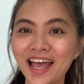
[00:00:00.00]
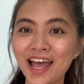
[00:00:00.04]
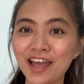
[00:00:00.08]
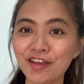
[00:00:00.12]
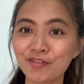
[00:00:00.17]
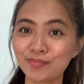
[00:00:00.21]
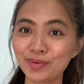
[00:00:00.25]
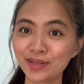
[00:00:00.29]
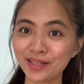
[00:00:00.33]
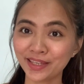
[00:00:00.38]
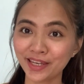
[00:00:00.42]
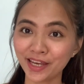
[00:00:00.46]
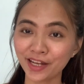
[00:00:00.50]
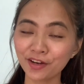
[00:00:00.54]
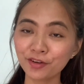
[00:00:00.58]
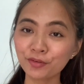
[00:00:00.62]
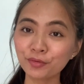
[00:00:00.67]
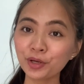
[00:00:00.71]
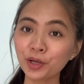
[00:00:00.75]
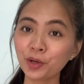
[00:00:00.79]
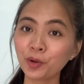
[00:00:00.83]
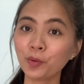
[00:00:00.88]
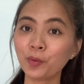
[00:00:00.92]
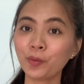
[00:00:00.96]
I've been getting
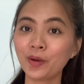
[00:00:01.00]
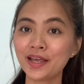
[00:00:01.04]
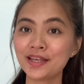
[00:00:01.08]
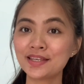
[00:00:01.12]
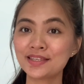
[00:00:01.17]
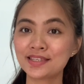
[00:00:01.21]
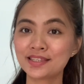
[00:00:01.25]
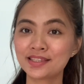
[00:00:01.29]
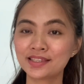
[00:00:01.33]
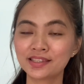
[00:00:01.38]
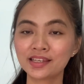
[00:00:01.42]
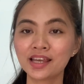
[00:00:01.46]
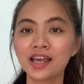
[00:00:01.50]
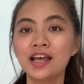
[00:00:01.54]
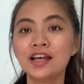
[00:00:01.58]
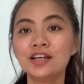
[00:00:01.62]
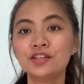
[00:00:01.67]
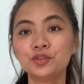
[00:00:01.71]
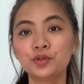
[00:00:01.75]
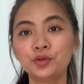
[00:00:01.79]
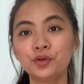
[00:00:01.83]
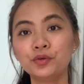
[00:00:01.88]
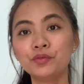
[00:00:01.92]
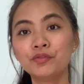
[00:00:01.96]
requests
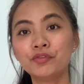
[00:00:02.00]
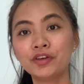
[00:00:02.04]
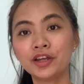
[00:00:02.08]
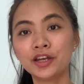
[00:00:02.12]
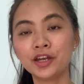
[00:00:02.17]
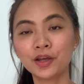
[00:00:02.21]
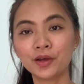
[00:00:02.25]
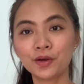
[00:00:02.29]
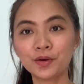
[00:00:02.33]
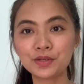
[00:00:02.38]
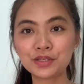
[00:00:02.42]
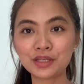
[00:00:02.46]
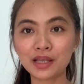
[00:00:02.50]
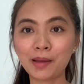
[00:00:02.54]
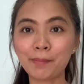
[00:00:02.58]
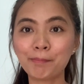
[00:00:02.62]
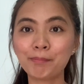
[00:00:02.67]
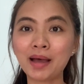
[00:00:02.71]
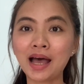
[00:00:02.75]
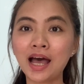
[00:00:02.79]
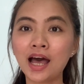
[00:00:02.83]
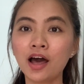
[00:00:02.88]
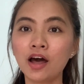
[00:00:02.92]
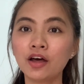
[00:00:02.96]
to do videos
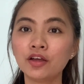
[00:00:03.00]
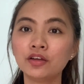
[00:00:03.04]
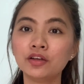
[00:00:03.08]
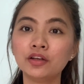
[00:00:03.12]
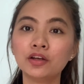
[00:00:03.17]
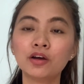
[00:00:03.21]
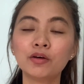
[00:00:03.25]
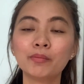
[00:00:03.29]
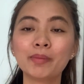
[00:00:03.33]
about,